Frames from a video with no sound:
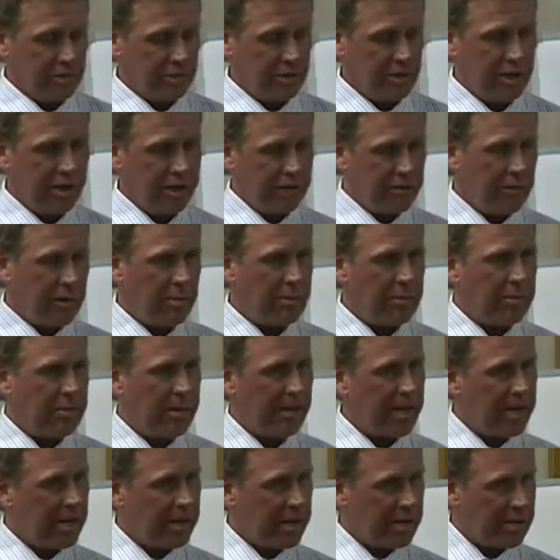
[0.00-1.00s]
You leave a rubber
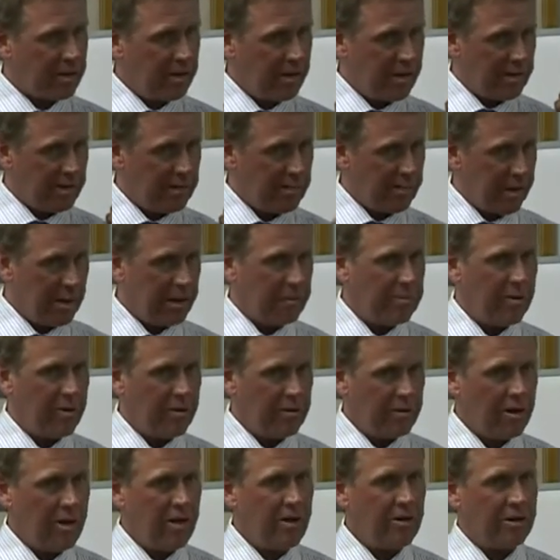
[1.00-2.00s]
band on a body
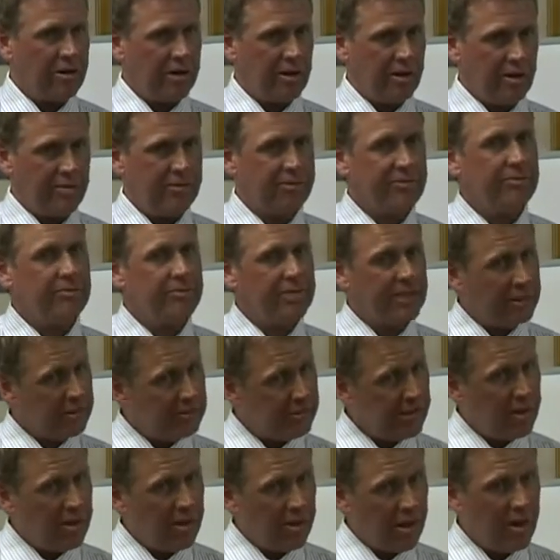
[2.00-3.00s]
part long enough, it'll
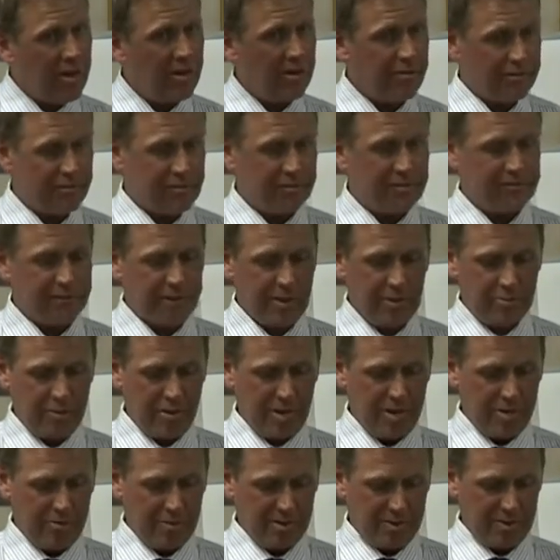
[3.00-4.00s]
fall off. I
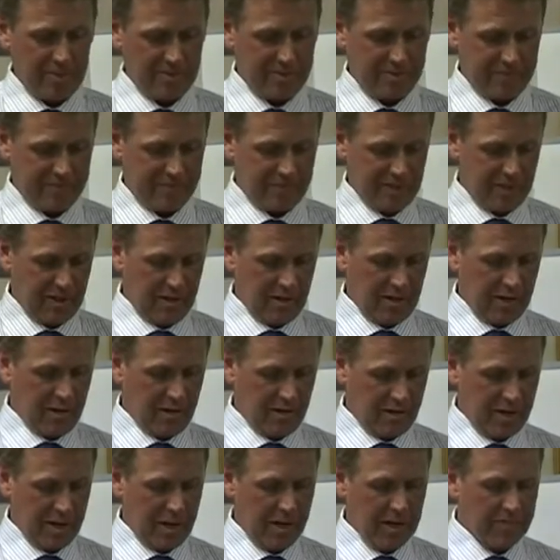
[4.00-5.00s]
promise you.
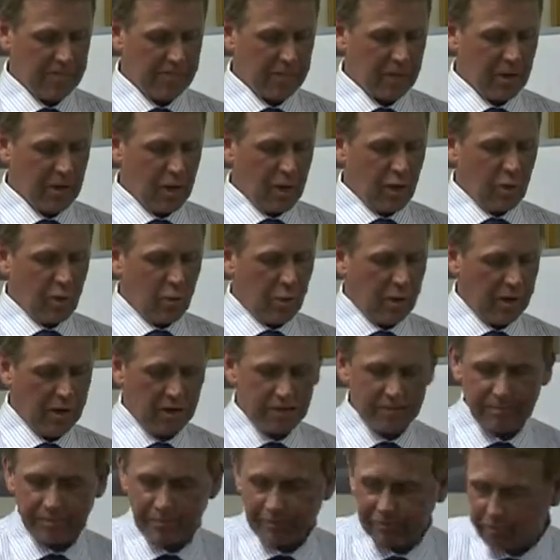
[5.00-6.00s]
Okay?
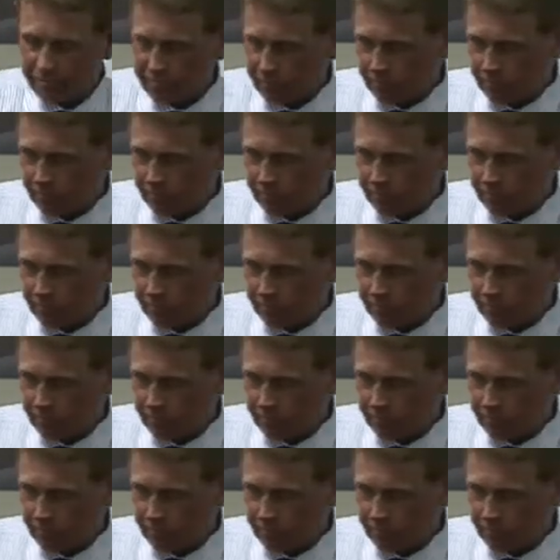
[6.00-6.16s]
Well,